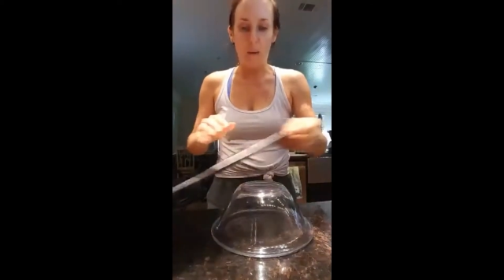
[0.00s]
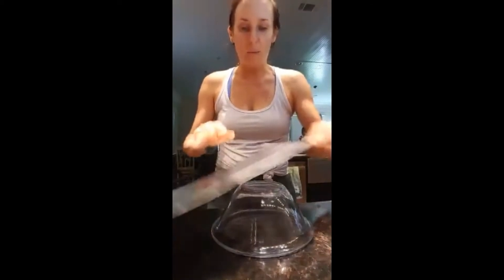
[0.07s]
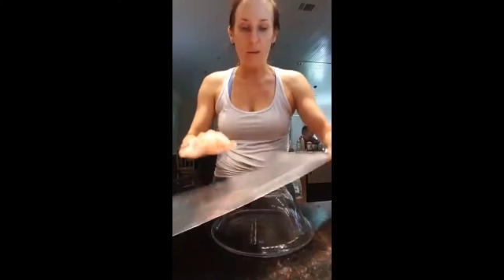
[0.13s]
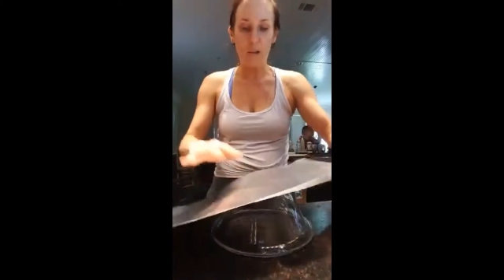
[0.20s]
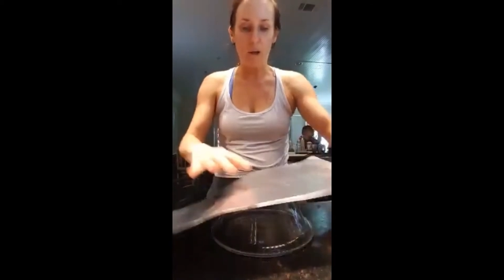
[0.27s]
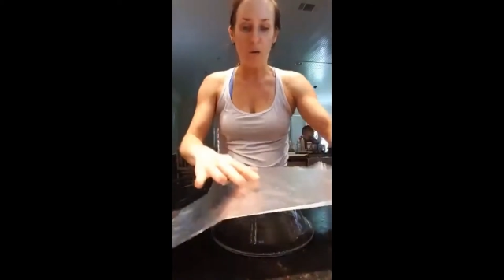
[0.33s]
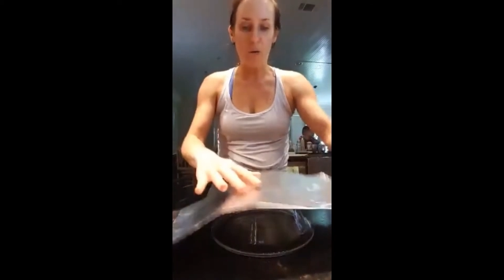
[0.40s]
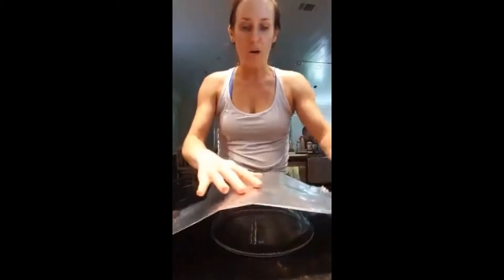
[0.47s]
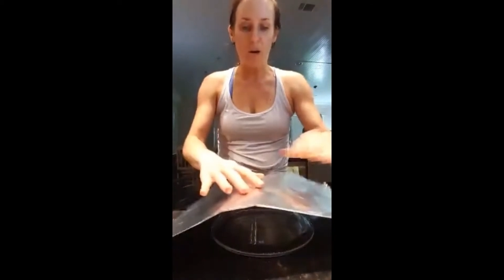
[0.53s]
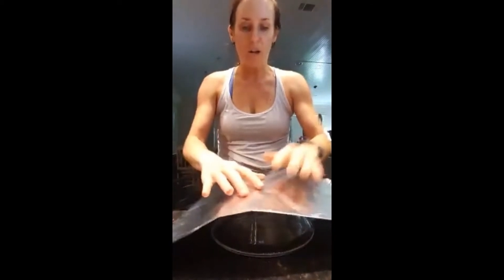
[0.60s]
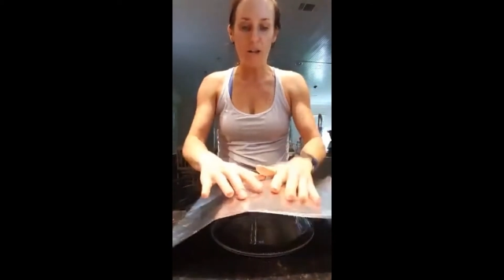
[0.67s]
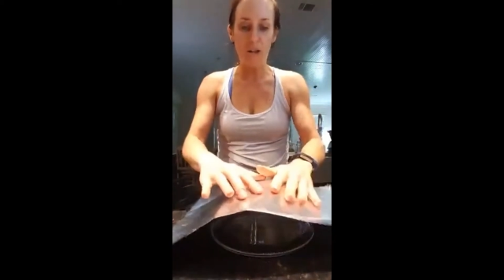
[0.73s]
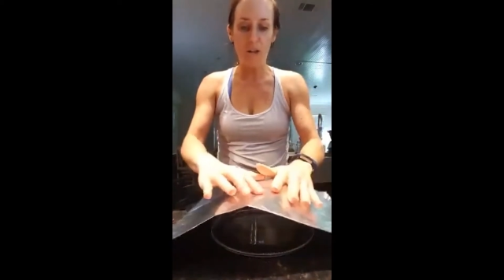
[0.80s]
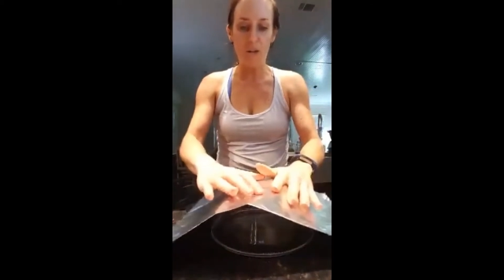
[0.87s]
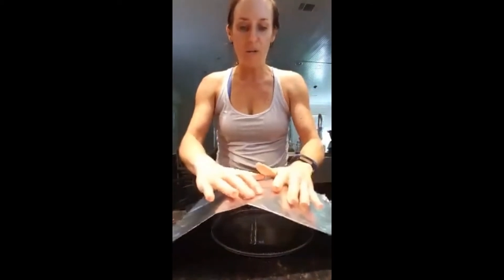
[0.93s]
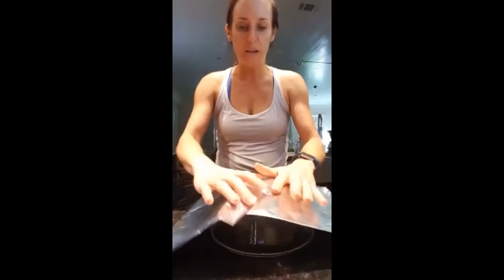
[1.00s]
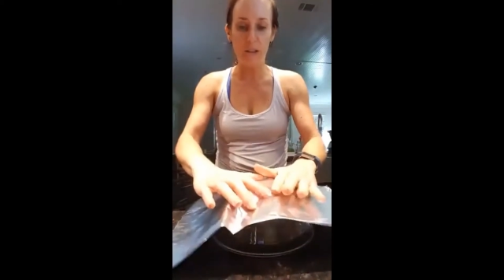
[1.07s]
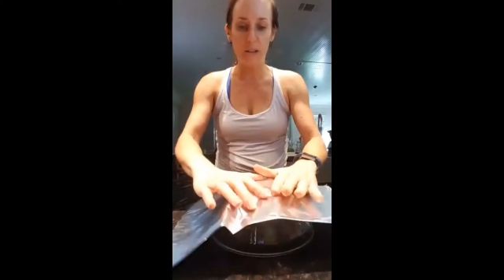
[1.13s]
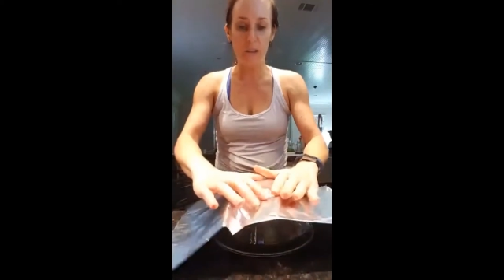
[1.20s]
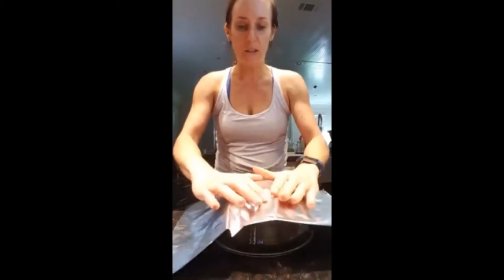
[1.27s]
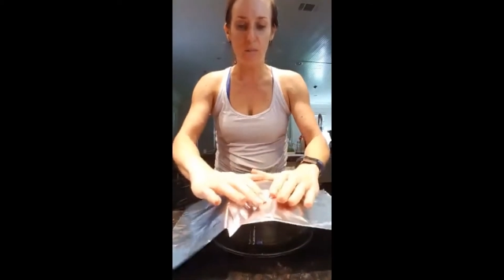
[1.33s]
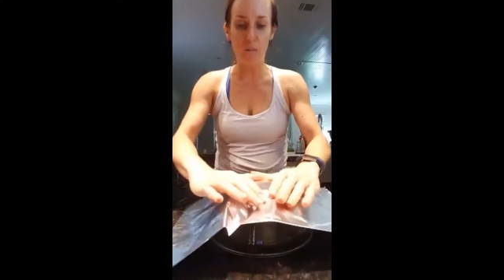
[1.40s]
So all I do is
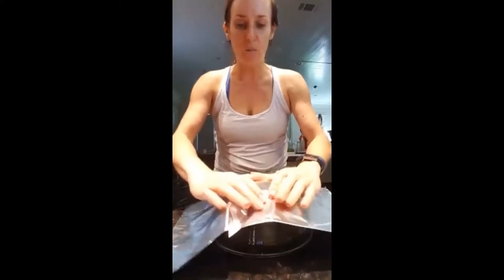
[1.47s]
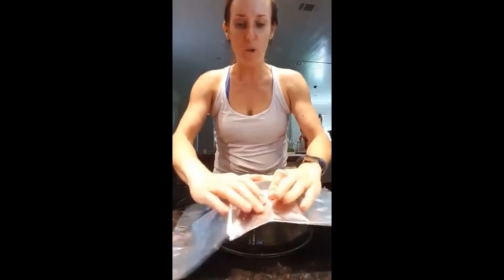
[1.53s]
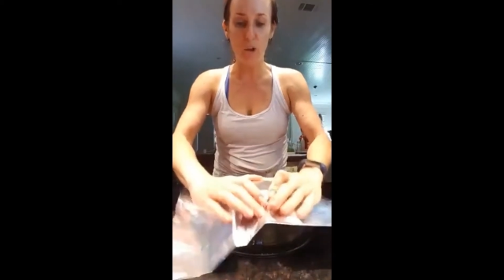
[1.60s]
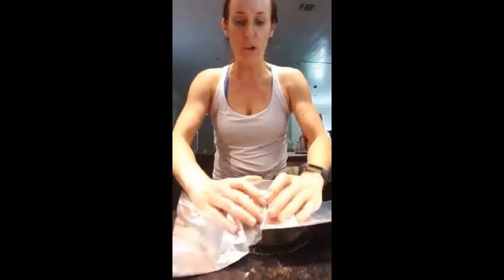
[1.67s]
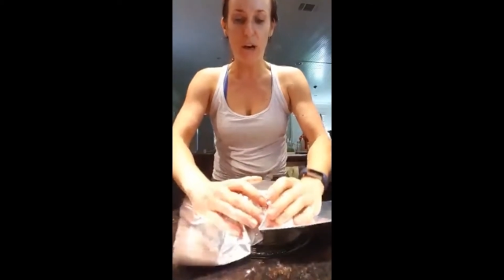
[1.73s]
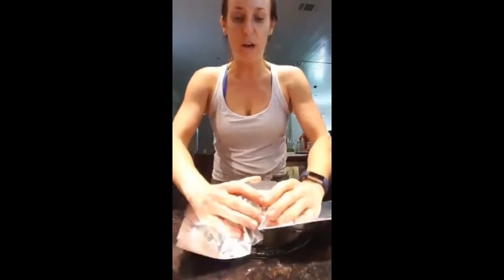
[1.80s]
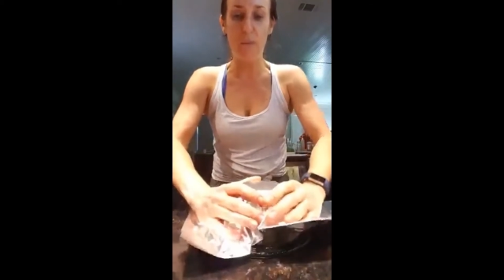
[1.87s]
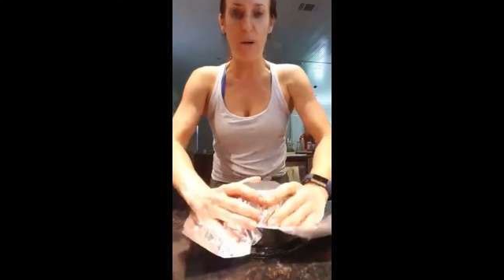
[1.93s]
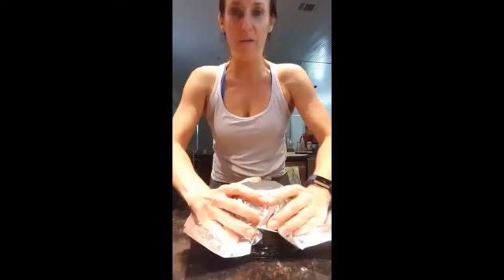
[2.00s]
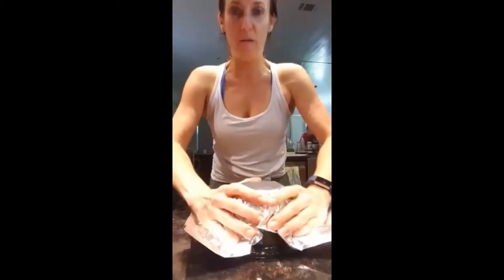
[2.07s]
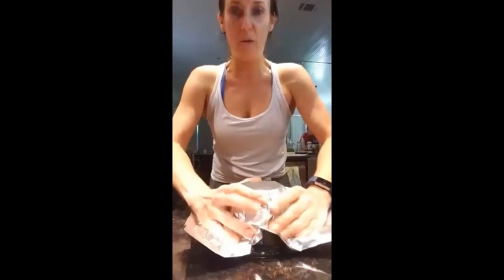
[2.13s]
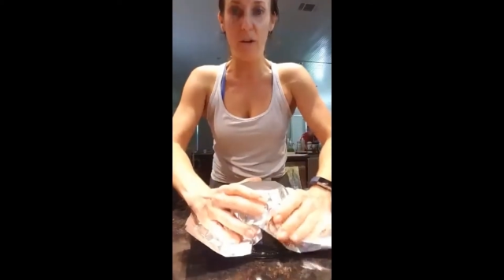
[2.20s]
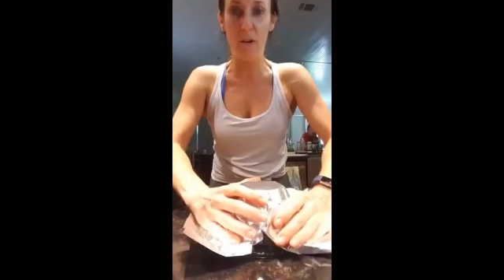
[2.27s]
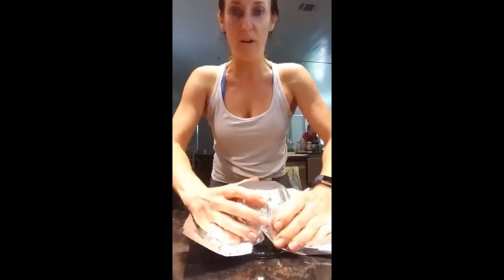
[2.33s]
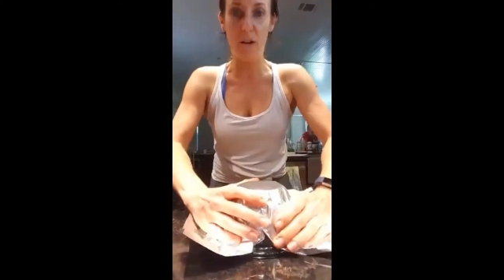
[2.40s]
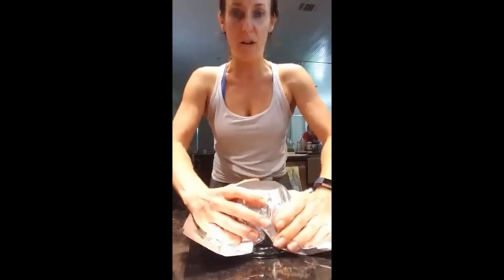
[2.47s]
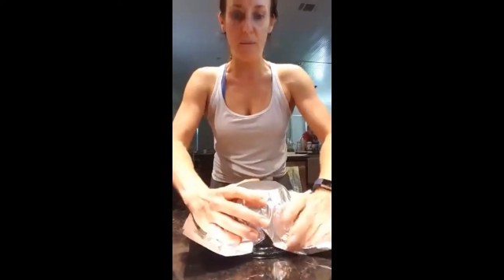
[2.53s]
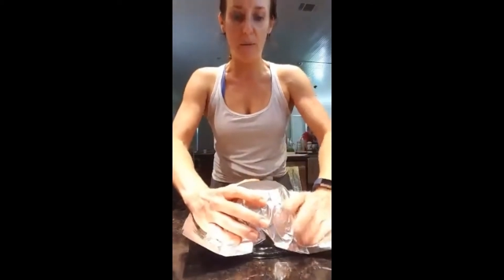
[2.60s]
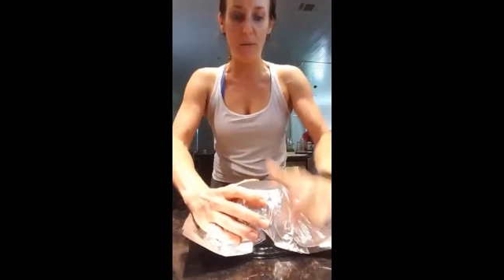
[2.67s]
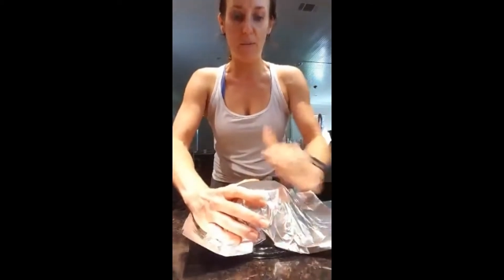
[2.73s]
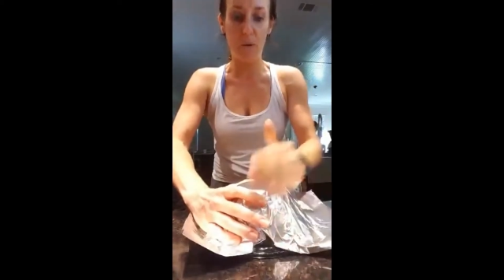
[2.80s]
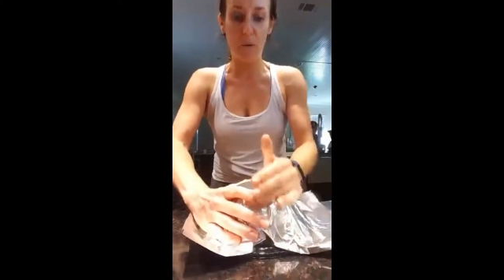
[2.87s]
smoosh down my foil on
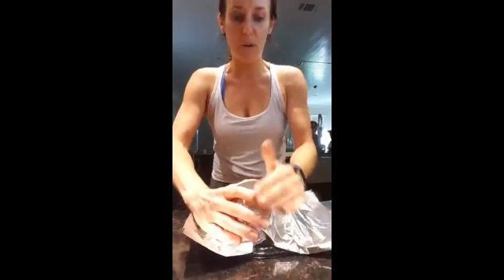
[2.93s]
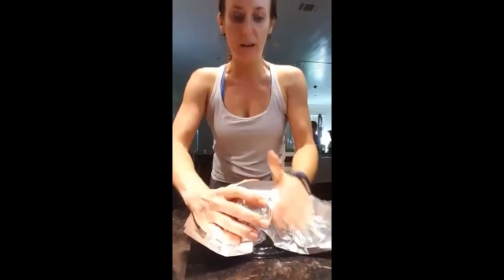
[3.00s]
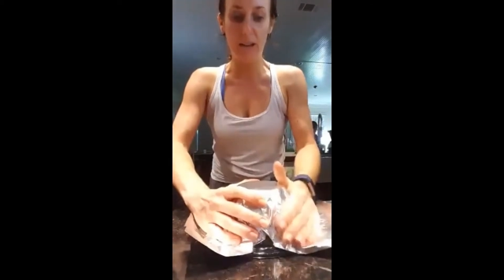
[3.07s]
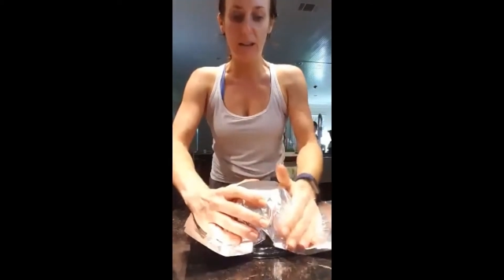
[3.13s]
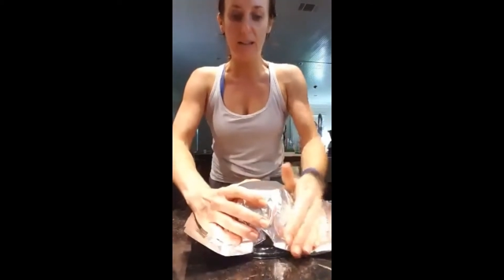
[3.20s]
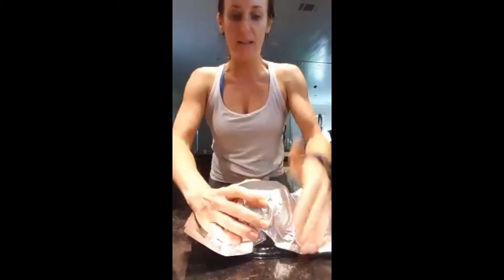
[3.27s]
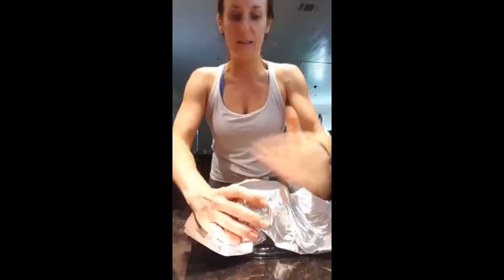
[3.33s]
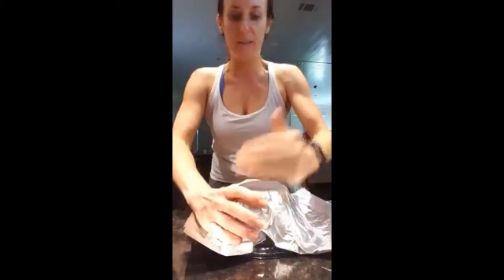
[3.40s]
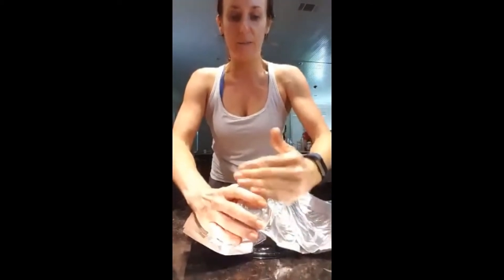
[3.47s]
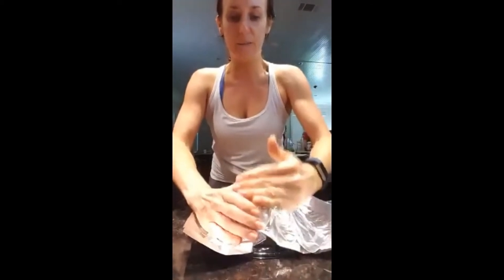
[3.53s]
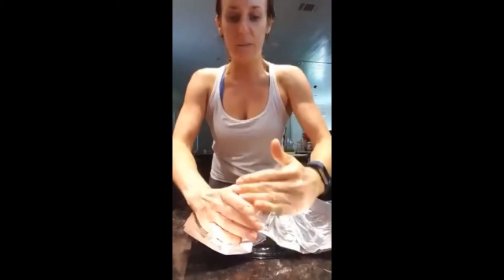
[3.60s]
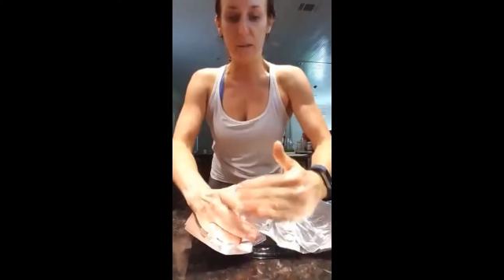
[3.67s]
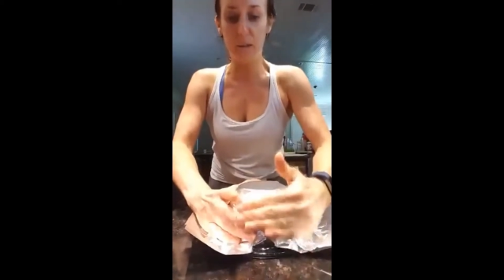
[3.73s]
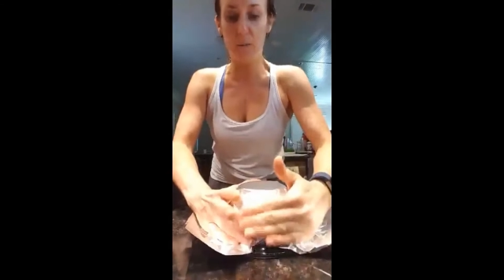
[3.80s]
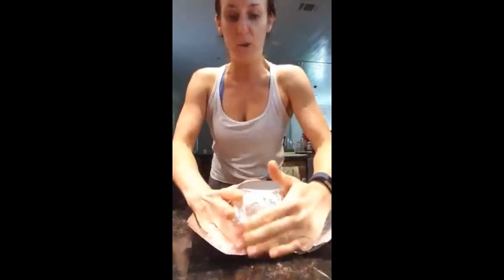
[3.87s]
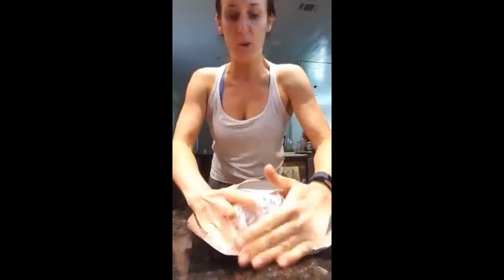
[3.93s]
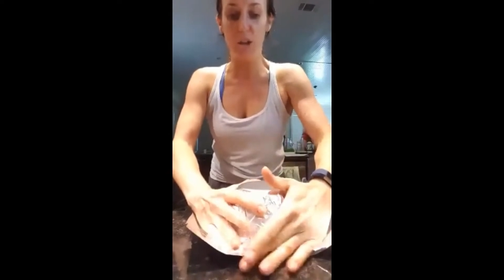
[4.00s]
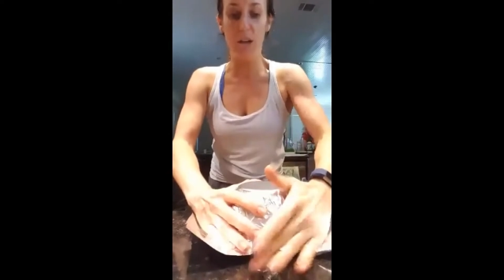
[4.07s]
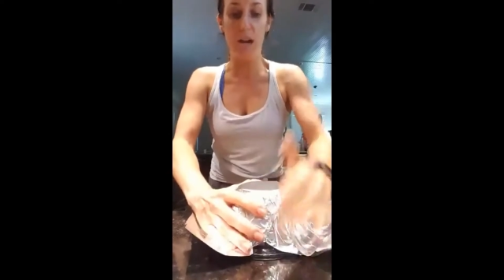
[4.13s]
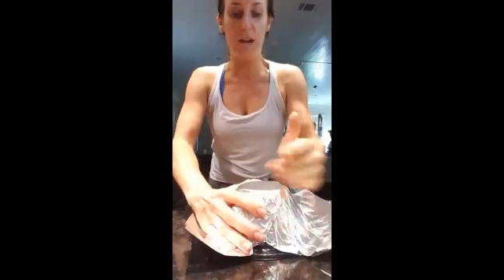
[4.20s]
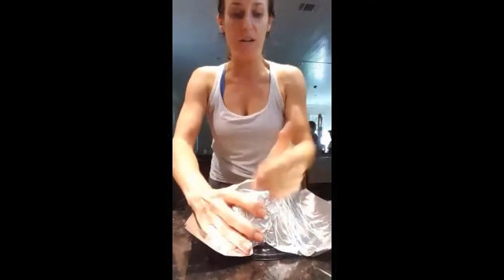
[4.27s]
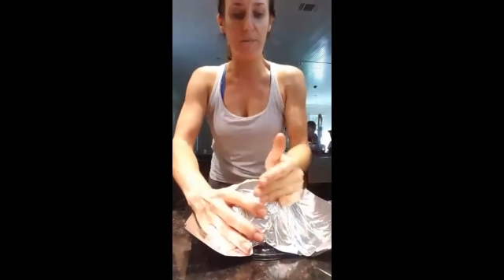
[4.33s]
my bowl like this, smush it
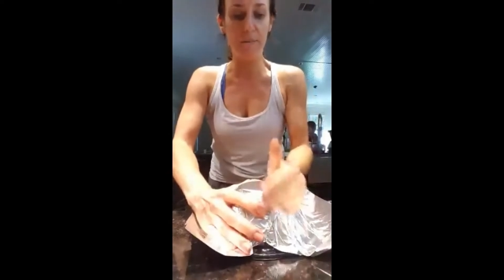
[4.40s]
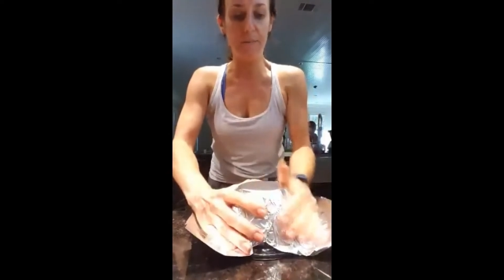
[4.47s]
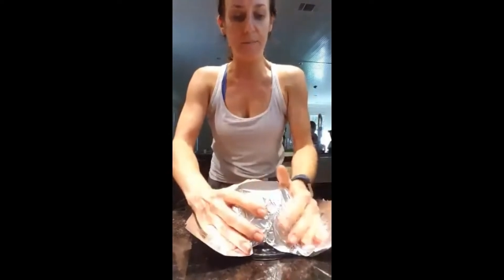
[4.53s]
down,